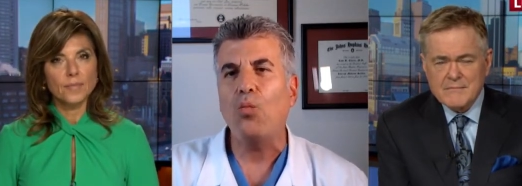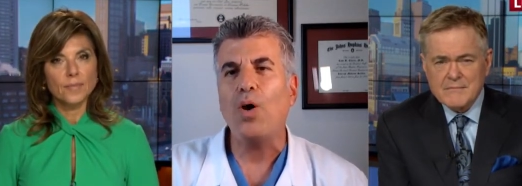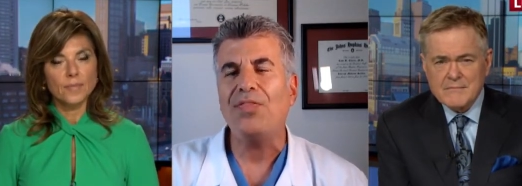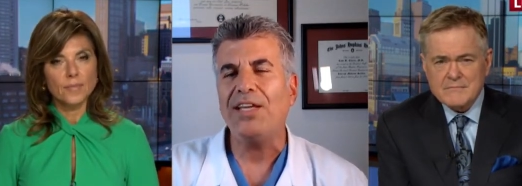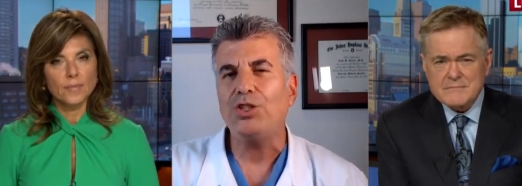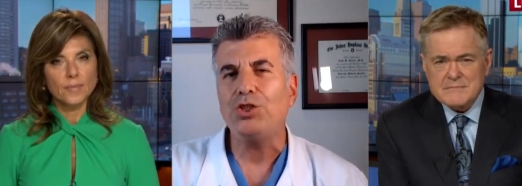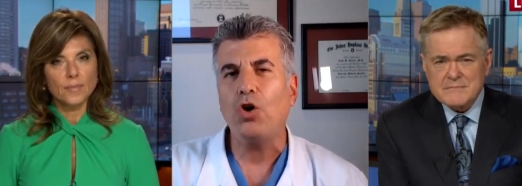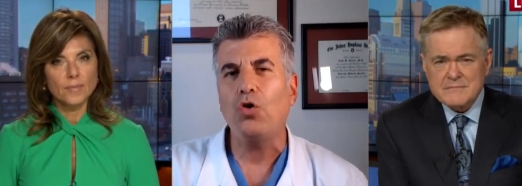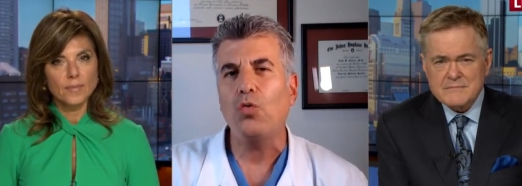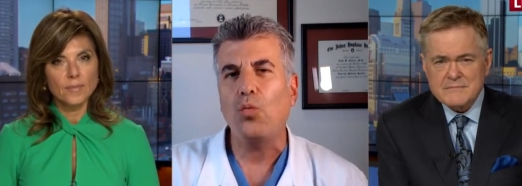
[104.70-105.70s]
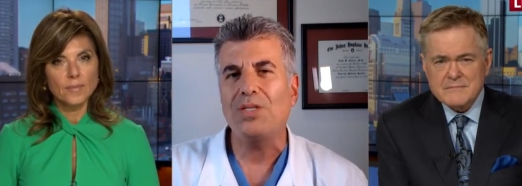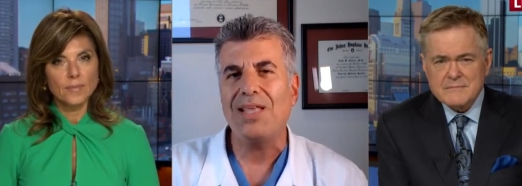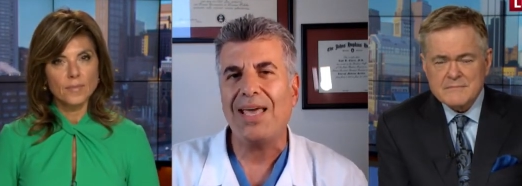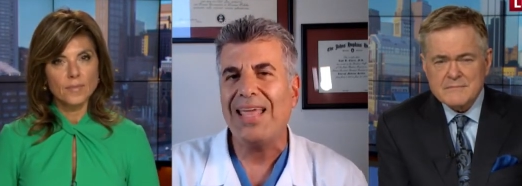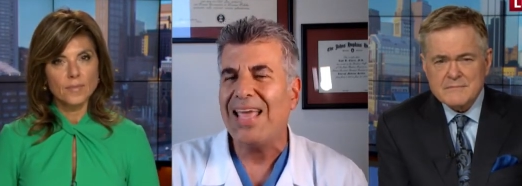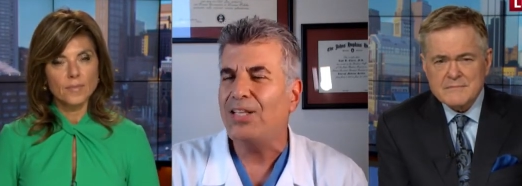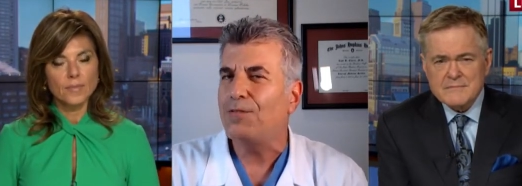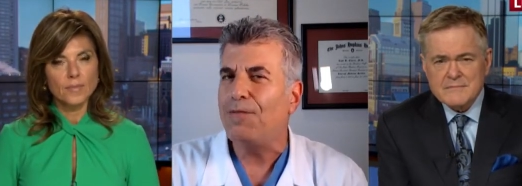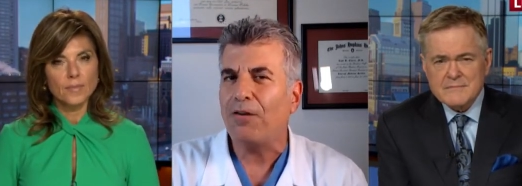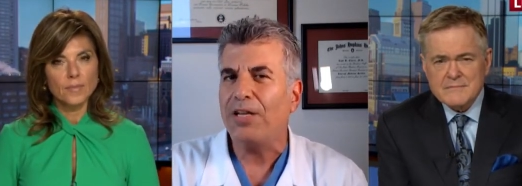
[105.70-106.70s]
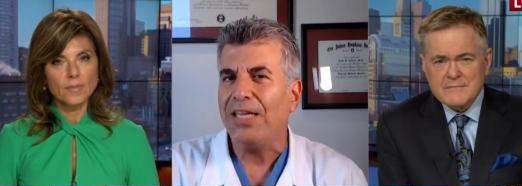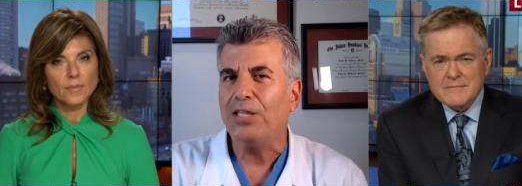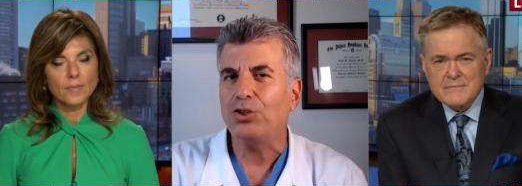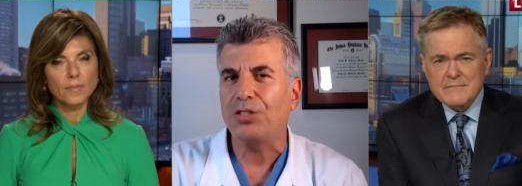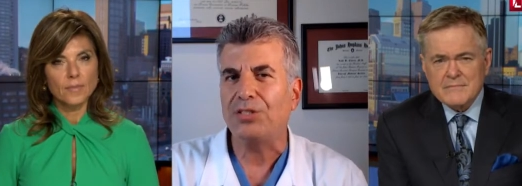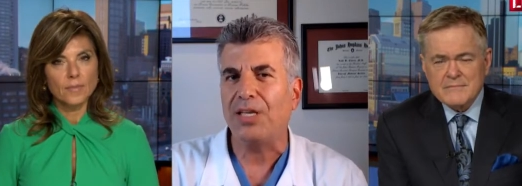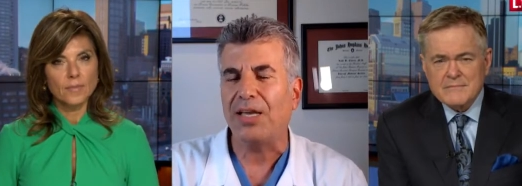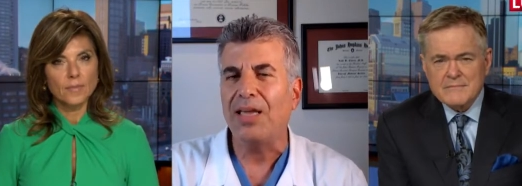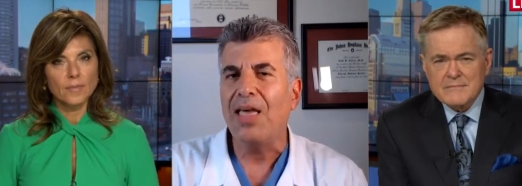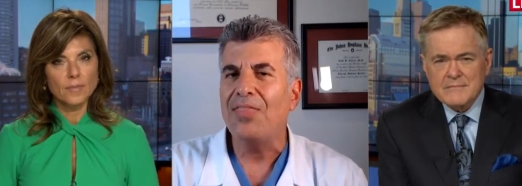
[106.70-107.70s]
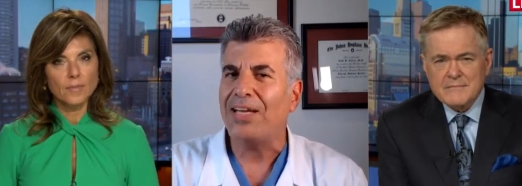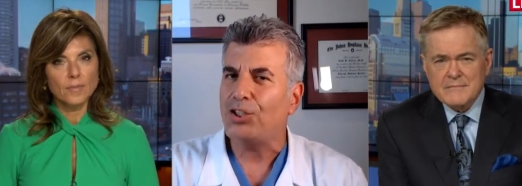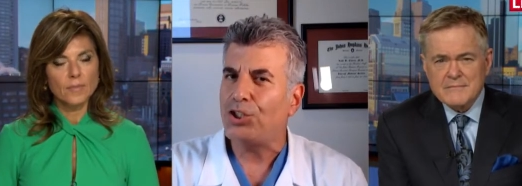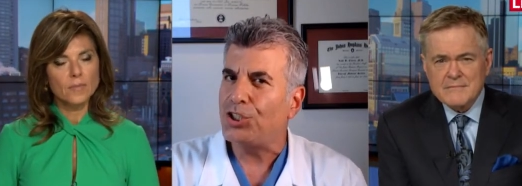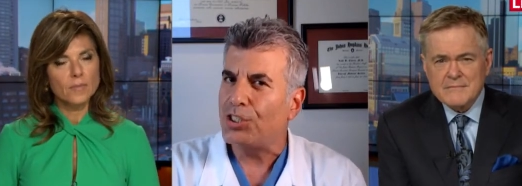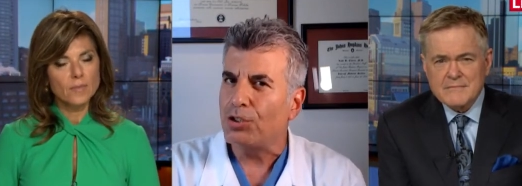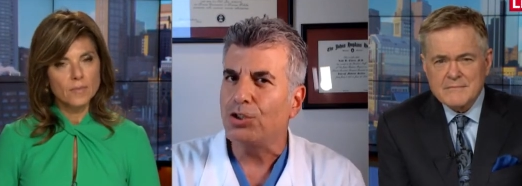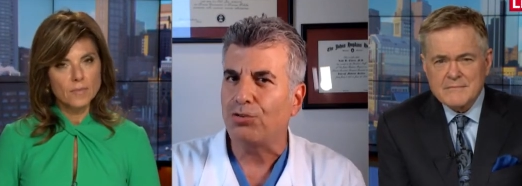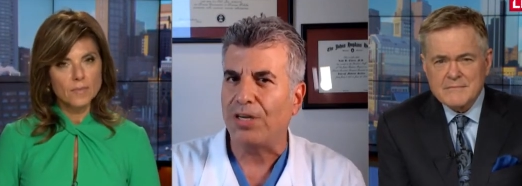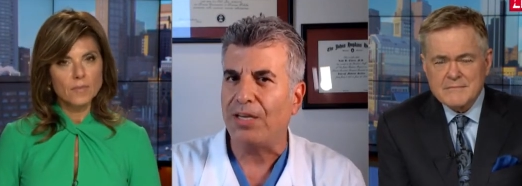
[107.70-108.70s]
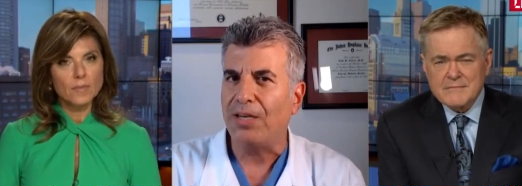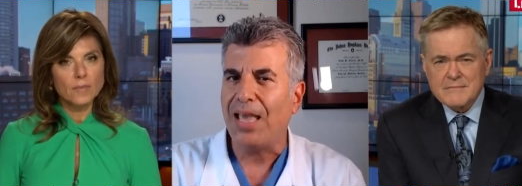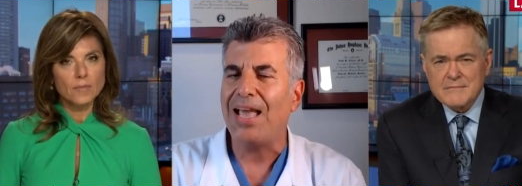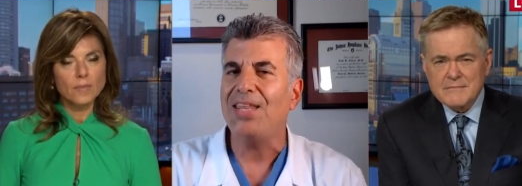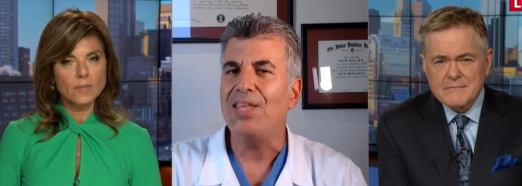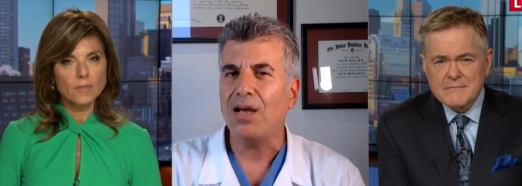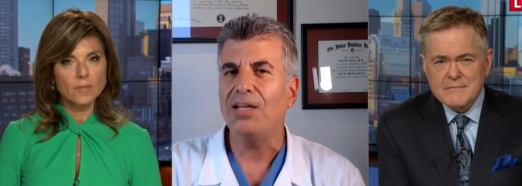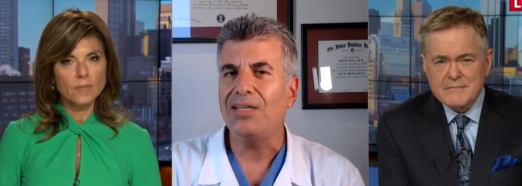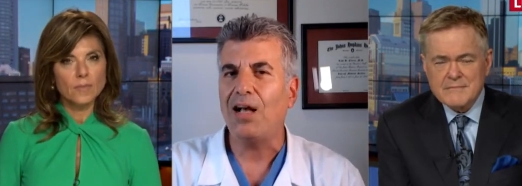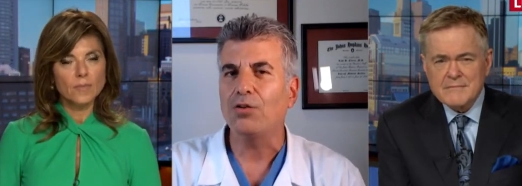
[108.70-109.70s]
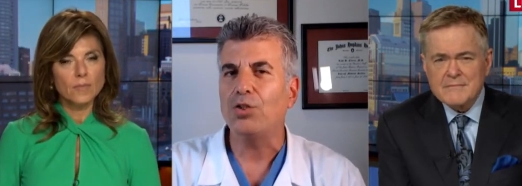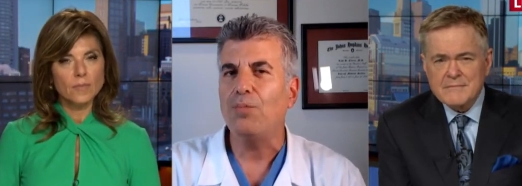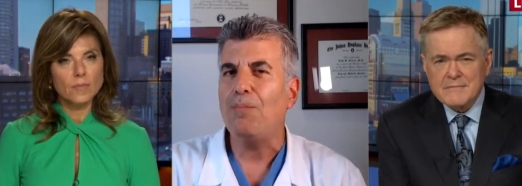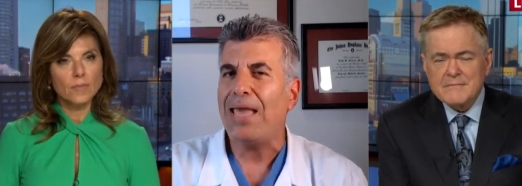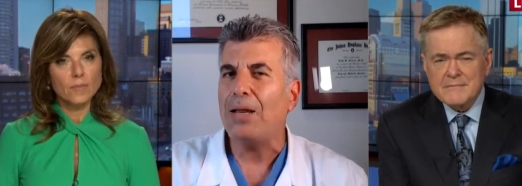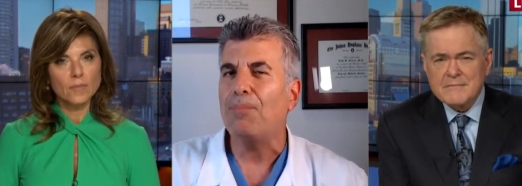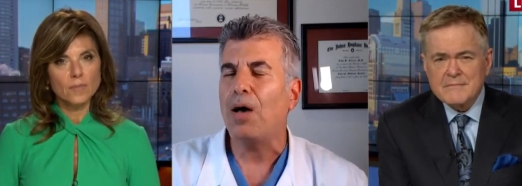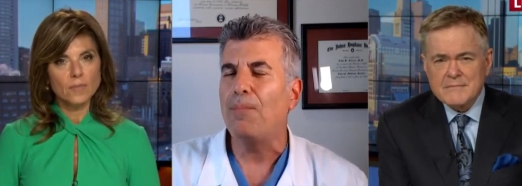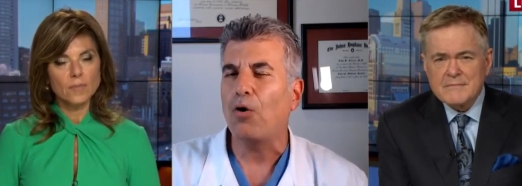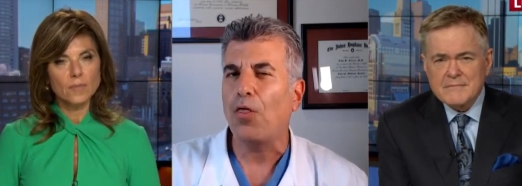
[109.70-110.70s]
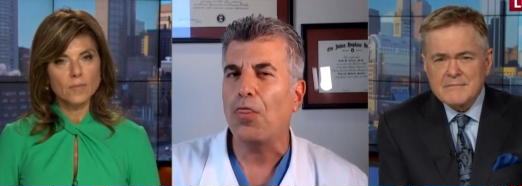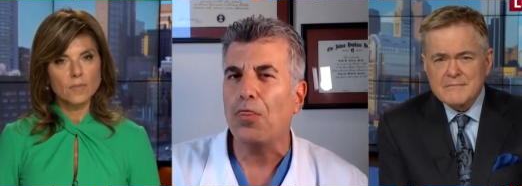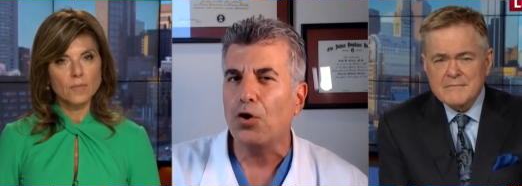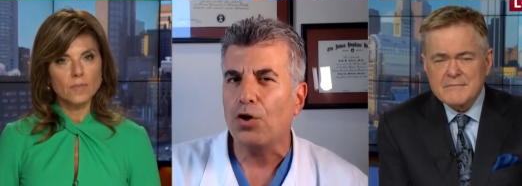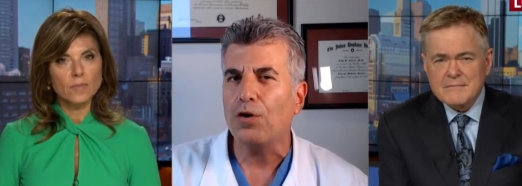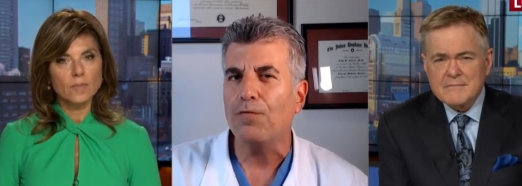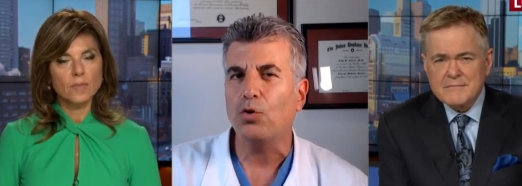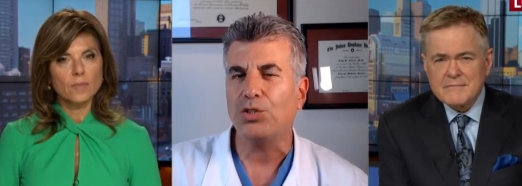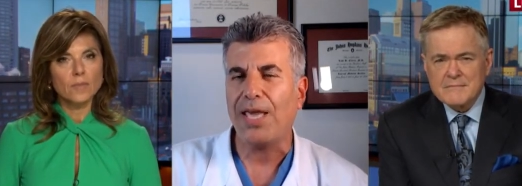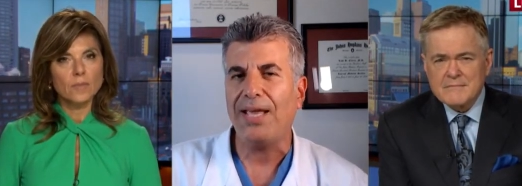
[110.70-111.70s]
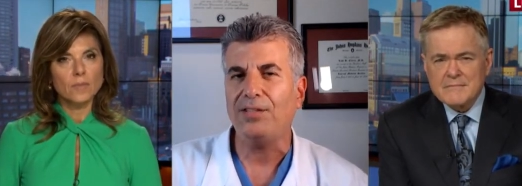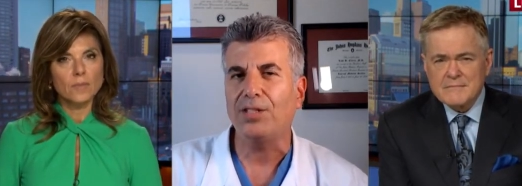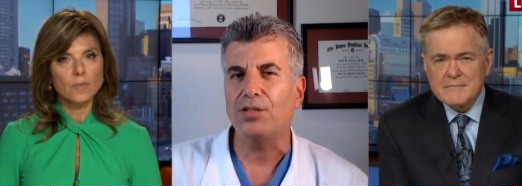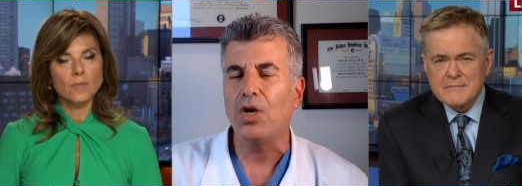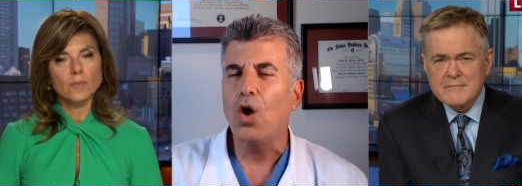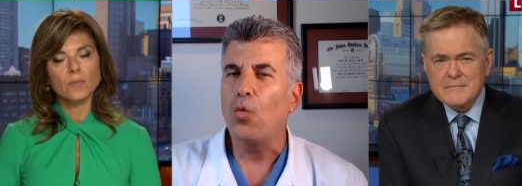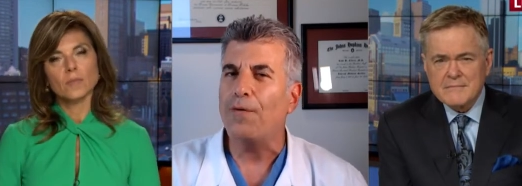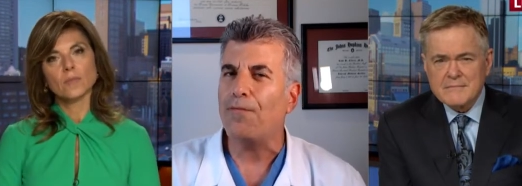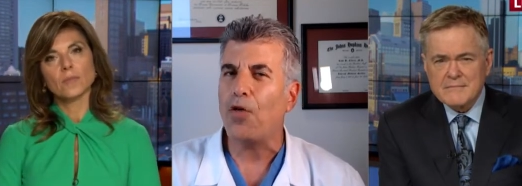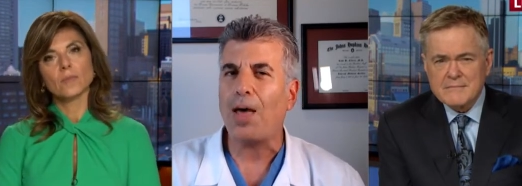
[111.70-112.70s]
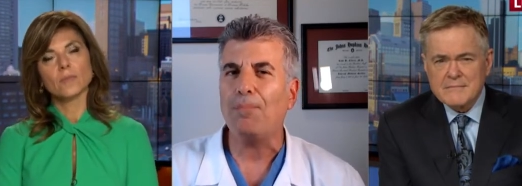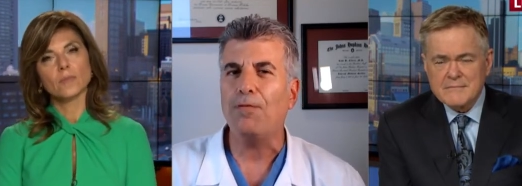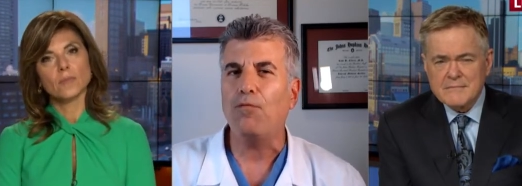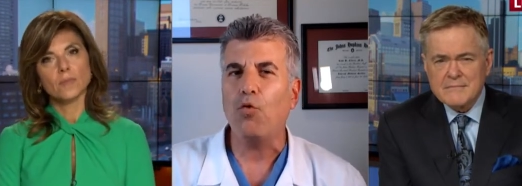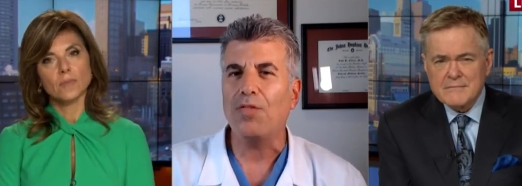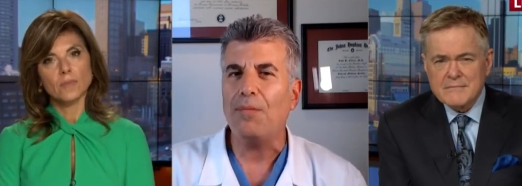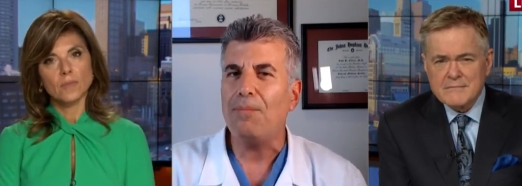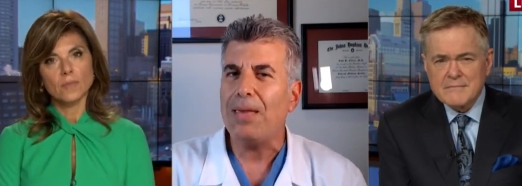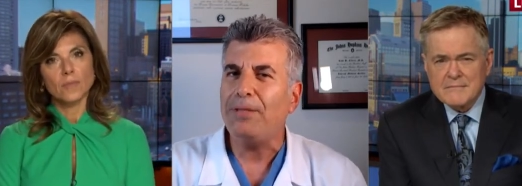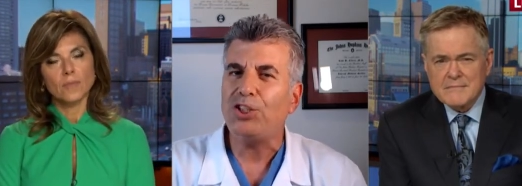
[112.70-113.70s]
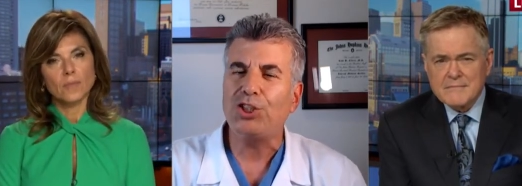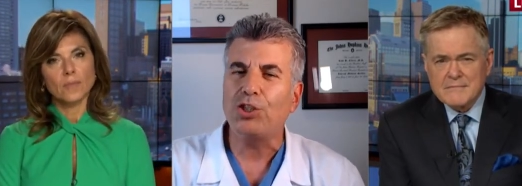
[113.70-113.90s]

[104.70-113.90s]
Speaker 1: And what they showed was that it's very interesting that children and young adults made up about a third of those cases. We've thought before that maybe